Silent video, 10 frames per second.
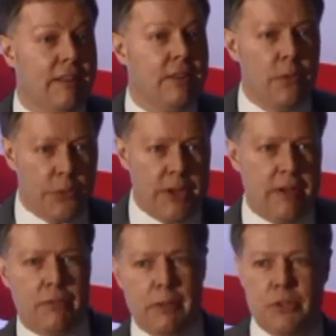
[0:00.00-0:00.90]
Don't
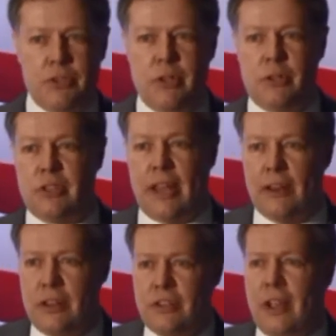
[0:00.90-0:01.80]
think of them as two
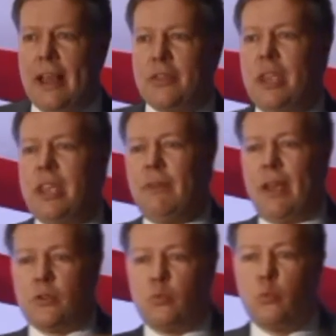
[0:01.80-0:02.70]
standards. Think of
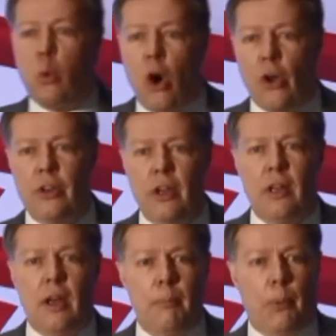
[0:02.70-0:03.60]
it as one
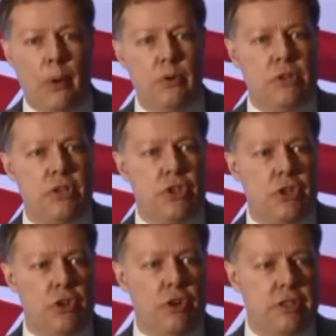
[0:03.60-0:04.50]
approach to
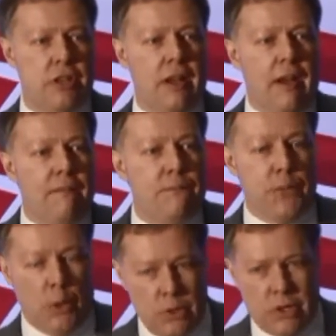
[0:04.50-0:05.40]
security.
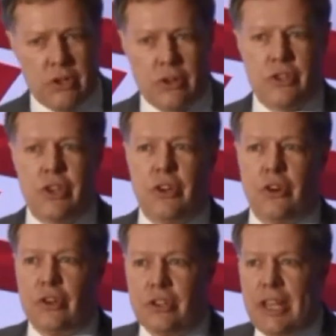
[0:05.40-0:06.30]
Focus on
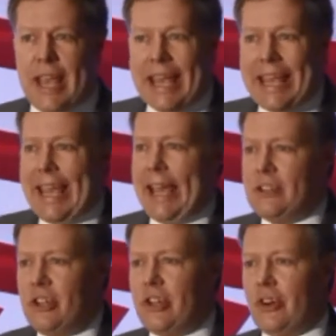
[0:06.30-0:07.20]
security,
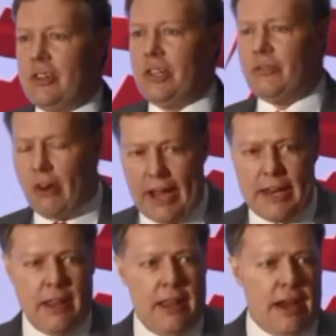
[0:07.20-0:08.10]
get security
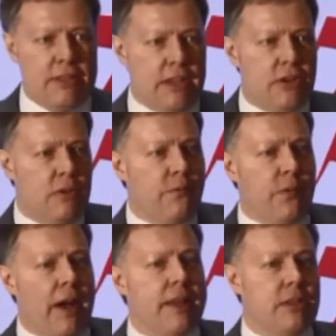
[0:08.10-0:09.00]
right, and then you'll
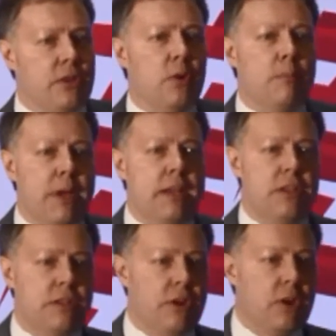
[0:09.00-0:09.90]
find that you're
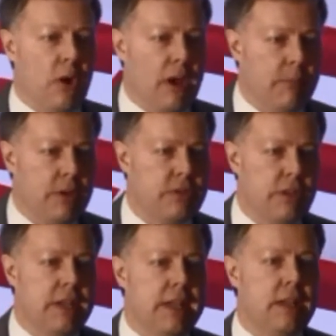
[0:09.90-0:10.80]
meeting the requirements and
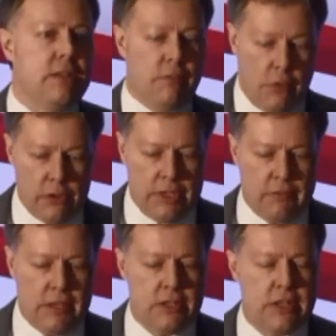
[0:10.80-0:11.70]
the needs of all
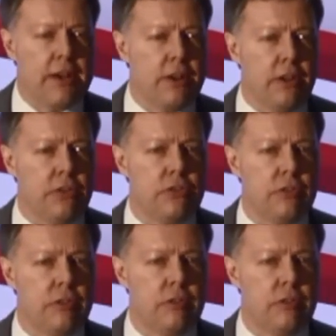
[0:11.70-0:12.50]
of these standards.